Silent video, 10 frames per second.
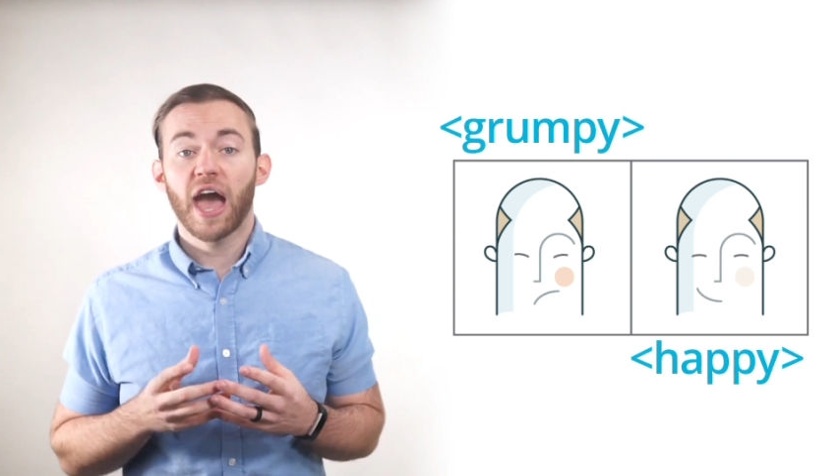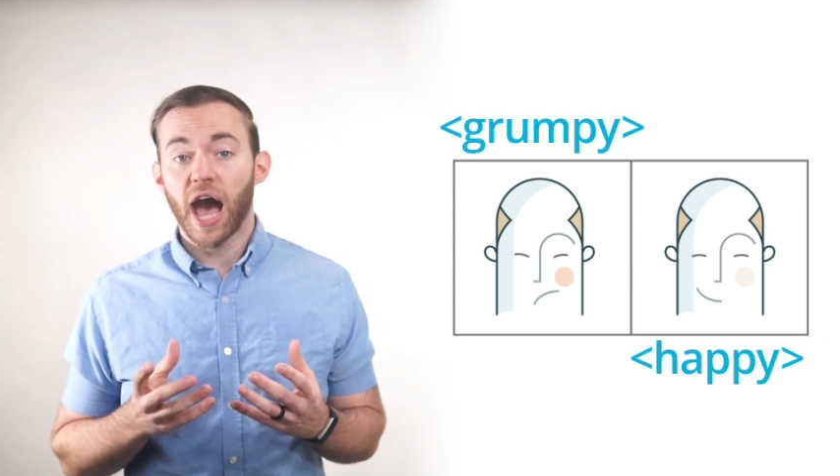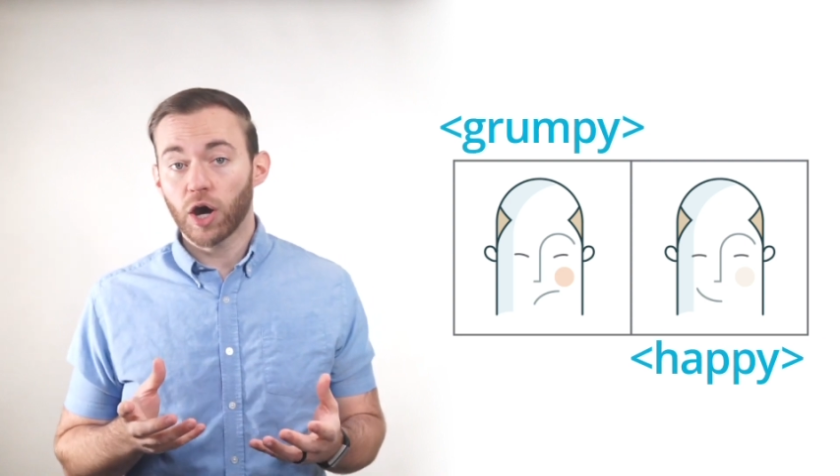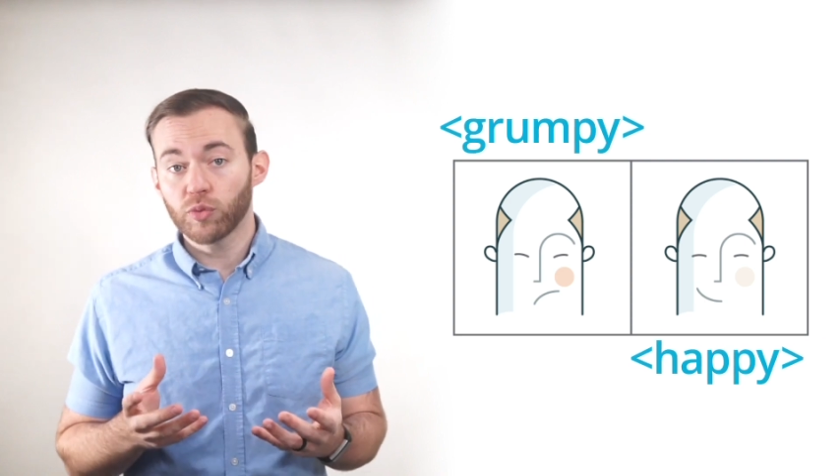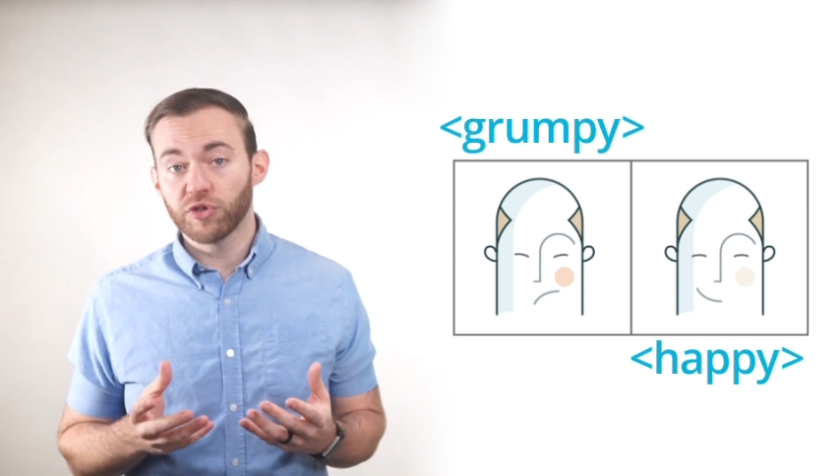
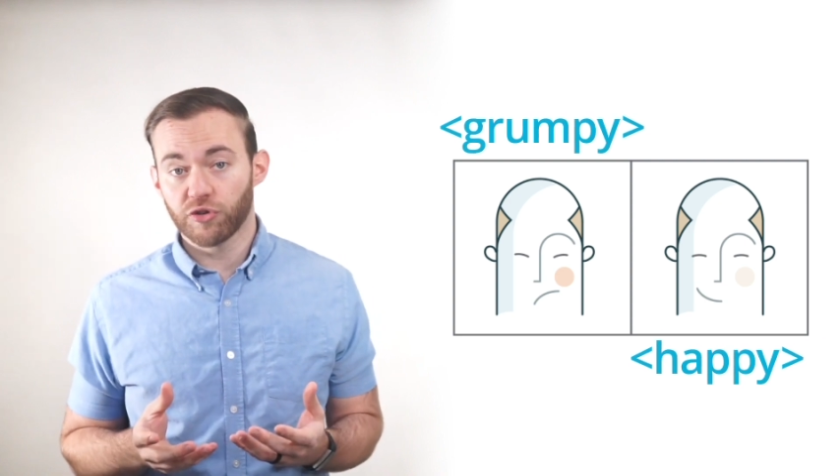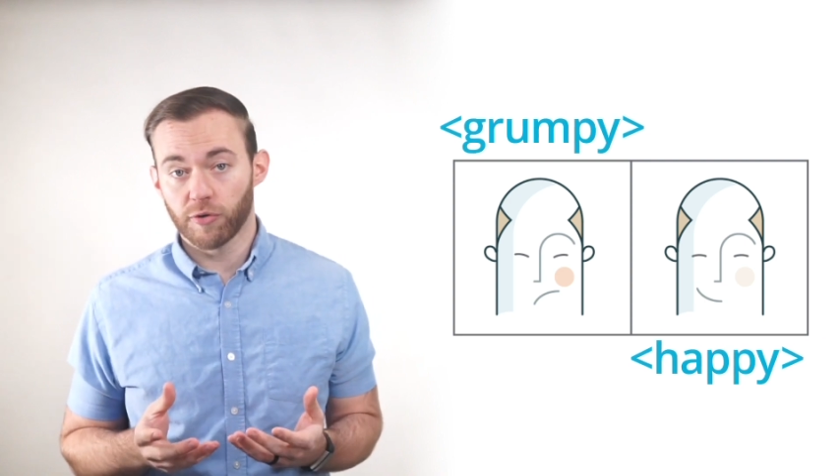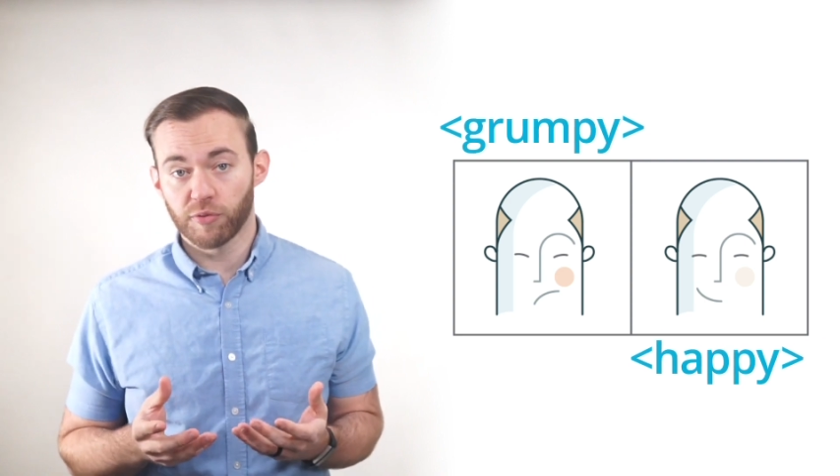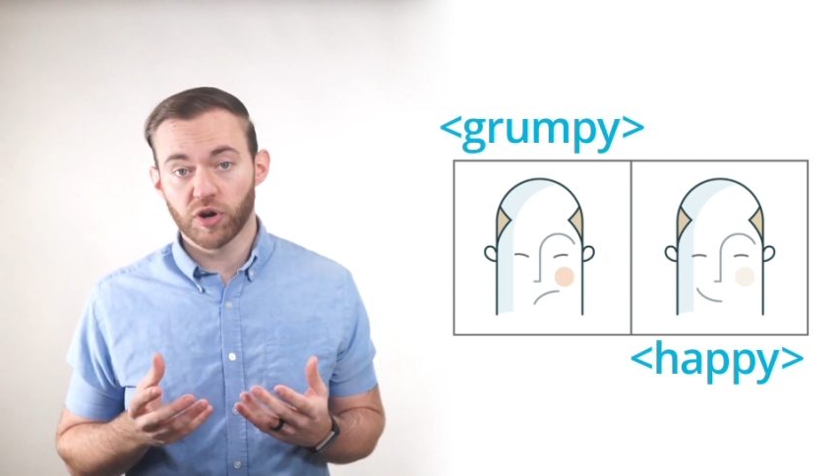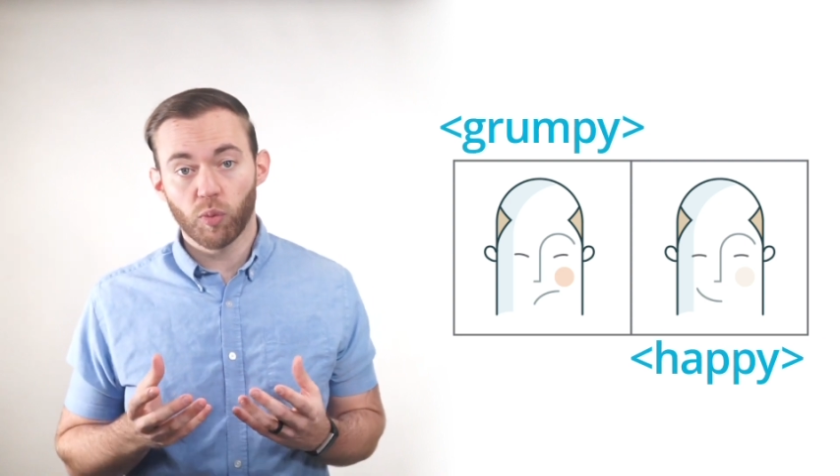how to
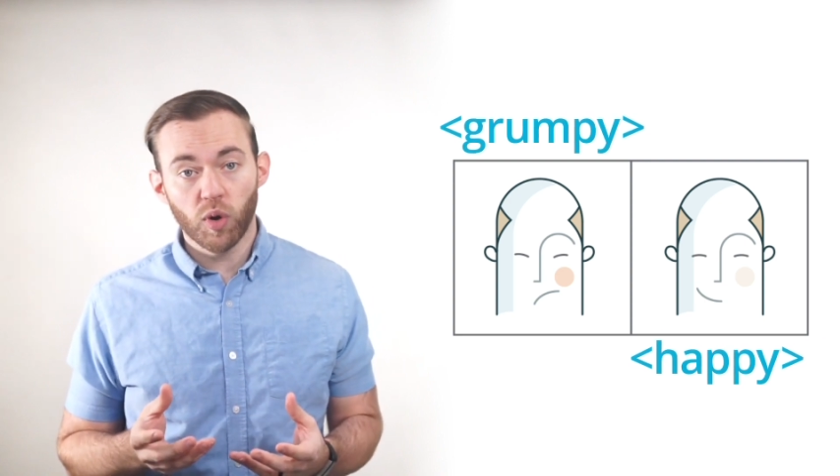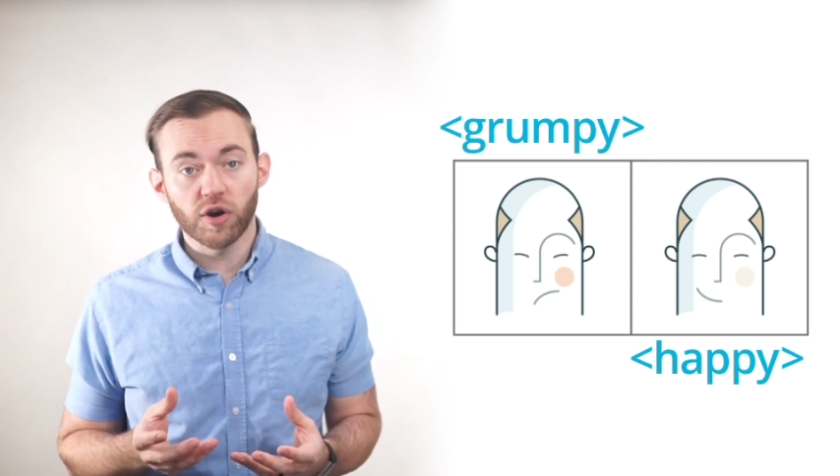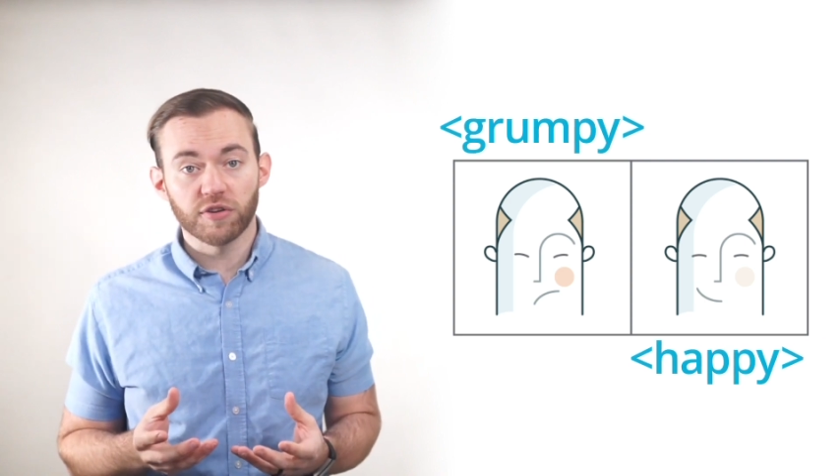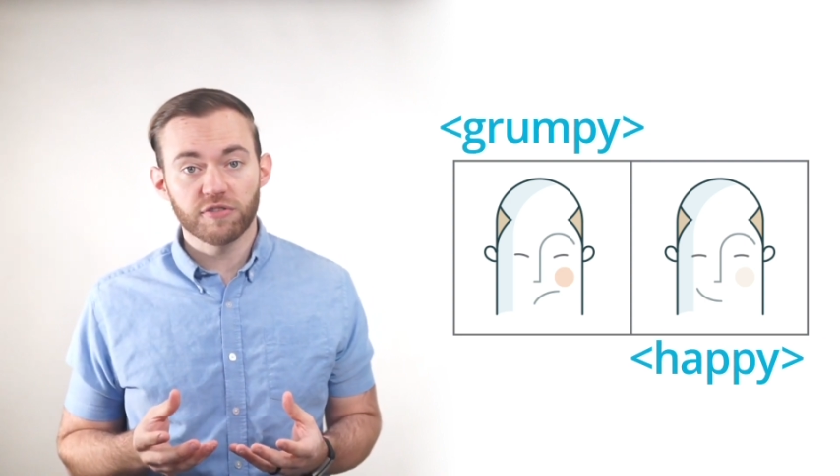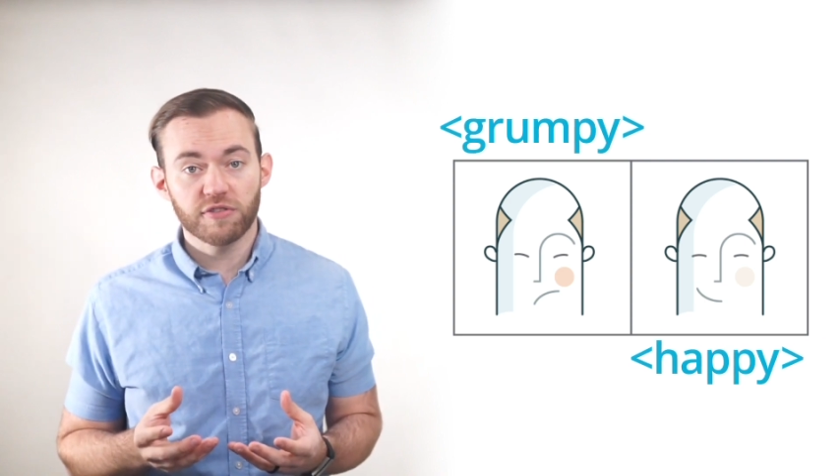interpret our
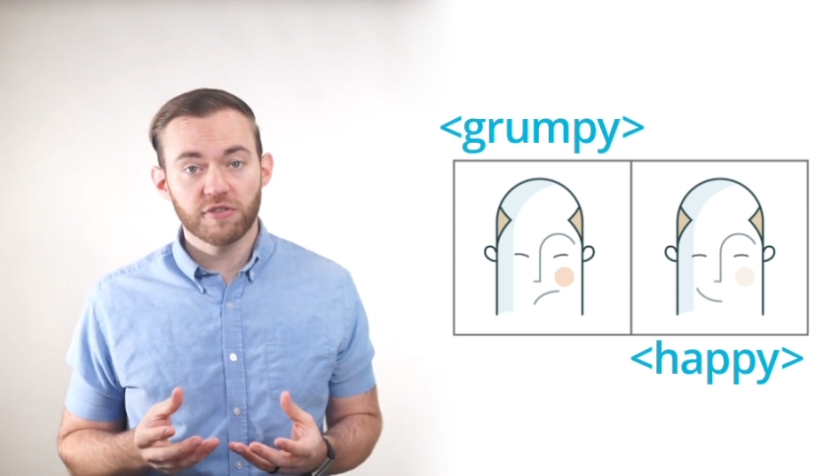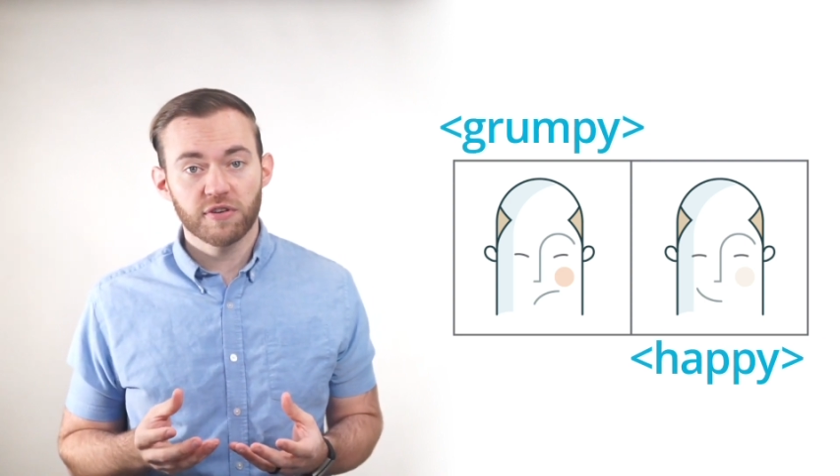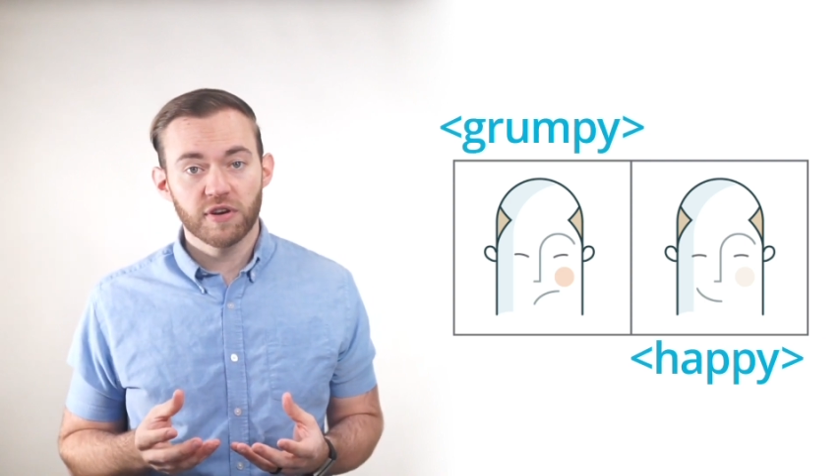words.